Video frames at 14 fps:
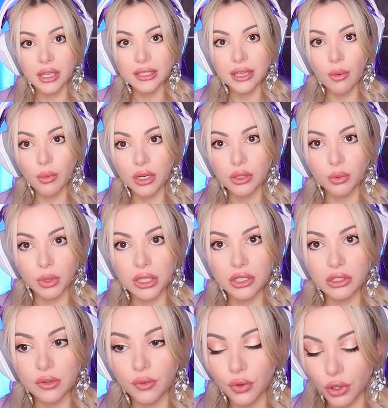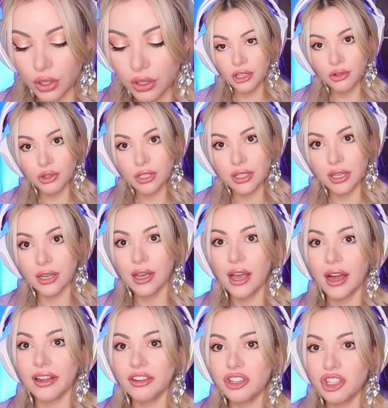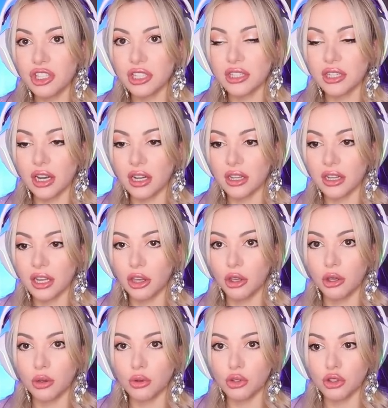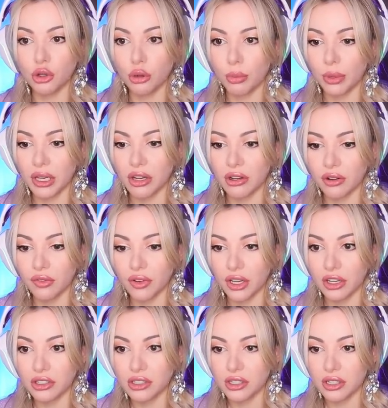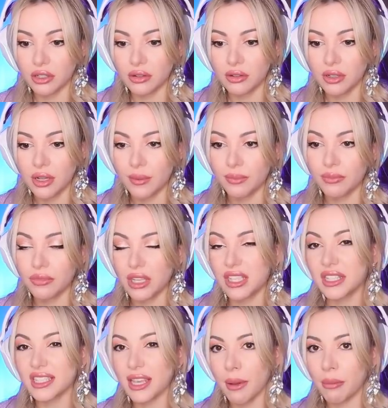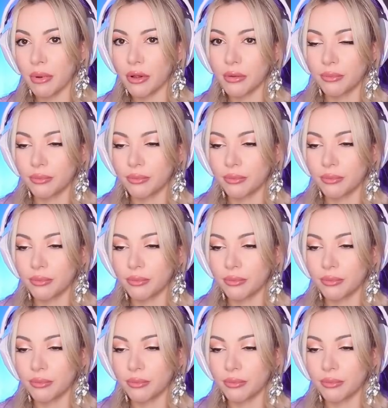Isn't that what a tweezer is for? Interesting. I was just stuck like a huge toothpick on her finger too. Nice example.